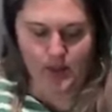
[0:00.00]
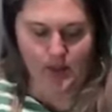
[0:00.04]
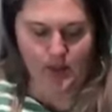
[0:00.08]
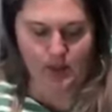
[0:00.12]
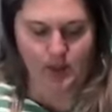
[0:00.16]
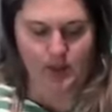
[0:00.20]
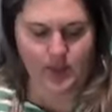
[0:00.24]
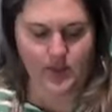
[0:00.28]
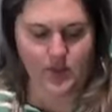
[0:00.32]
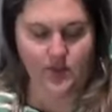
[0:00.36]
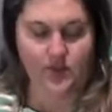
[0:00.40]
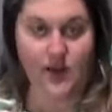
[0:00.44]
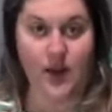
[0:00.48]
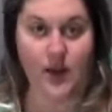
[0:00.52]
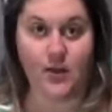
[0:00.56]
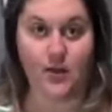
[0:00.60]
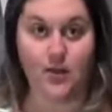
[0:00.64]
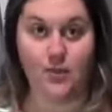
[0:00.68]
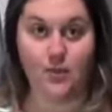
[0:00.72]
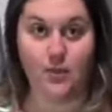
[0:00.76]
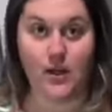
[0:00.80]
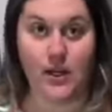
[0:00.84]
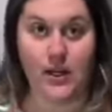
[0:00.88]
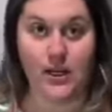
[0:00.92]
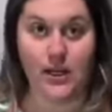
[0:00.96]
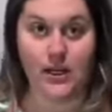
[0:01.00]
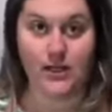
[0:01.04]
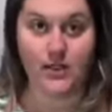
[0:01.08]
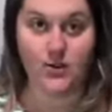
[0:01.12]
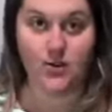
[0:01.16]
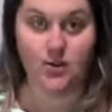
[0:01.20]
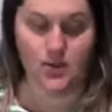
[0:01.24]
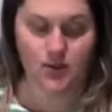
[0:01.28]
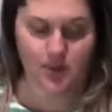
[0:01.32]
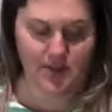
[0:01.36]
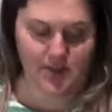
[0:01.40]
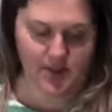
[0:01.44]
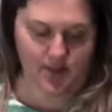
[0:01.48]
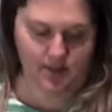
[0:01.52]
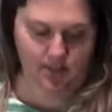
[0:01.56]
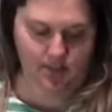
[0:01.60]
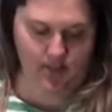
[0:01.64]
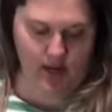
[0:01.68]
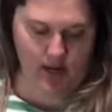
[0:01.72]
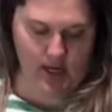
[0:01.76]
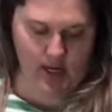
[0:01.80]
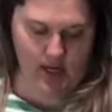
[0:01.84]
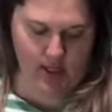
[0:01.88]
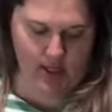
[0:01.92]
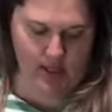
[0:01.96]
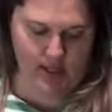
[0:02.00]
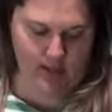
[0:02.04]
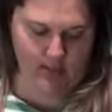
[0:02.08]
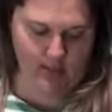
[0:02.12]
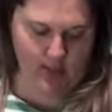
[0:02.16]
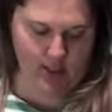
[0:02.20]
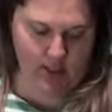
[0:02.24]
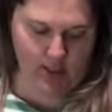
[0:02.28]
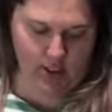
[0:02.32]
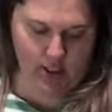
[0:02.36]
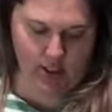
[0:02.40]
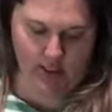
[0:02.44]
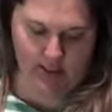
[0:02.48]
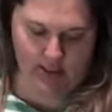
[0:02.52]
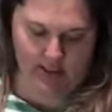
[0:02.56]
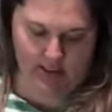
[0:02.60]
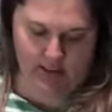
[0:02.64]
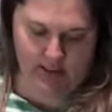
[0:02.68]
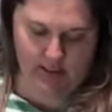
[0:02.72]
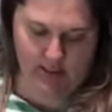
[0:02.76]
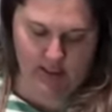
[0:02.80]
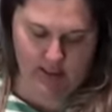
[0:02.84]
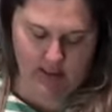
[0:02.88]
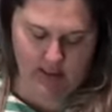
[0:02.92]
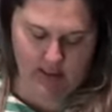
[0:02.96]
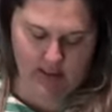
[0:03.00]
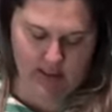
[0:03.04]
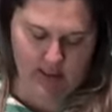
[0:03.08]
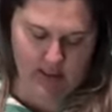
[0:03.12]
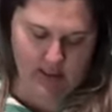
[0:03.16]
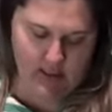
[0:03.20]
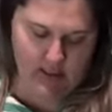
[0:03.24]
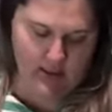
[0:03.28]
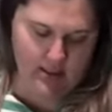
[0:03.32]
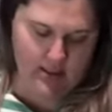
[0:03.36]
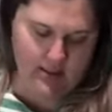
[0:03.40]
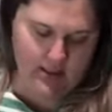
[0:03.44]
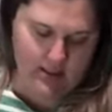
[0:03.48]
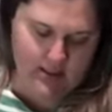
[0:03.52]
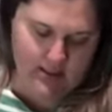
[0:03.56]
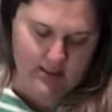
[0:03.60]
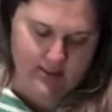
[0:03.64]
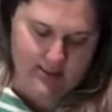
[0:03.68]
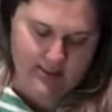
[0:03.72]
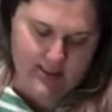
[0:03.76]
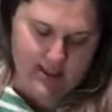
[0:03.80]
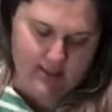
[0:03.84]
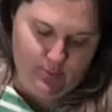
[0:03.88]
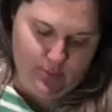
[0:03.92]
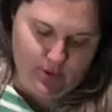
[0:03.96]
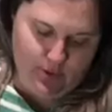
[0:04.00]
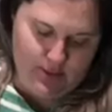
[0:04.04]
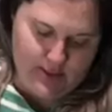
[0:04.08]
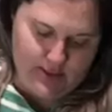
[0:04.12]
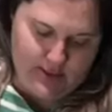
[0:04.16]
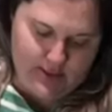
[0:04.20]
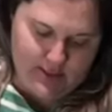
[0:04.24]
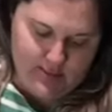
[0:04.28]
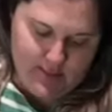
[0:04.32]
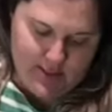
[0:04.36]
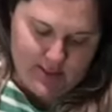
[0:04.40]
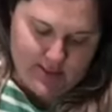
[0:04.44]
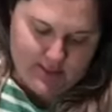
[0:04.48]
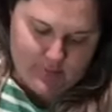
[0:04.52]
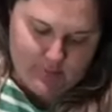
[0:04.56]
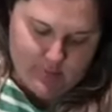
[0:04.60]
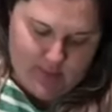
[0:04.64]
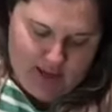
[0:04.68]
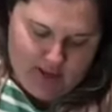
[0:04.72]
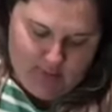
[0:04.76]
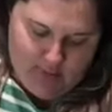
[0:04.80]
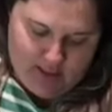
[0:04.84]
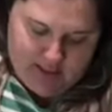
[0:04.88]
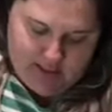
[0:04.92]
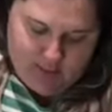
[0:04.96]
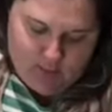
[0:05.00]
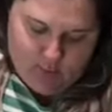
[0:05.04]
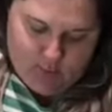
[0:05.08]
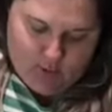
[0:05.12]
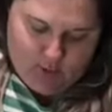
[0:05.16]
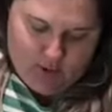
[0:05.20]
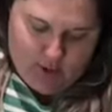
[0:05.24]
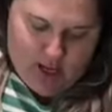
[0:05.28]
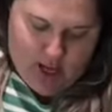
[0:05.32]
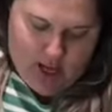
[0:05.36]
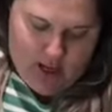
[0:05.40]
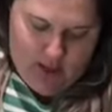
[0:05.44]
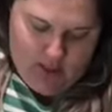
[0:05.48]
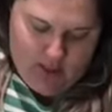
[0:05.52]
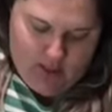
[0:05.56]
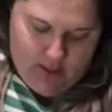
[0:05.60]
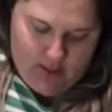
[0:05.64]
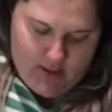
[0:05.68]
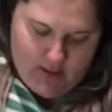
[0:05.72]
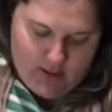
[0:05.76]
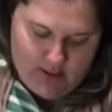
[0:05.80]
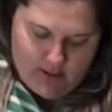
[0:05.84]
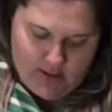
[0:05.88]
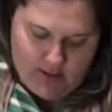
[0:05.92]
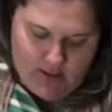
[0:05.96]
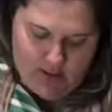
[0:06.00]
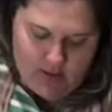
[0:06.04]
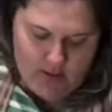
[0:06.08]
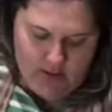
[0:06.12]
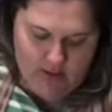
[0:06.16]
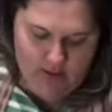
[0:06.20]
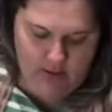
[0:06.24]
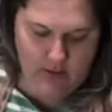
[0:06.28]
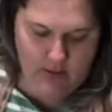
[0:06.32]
Okay, so I've got 3 tulips in the front, and then I'm gonna just staple in some of this baby's breath.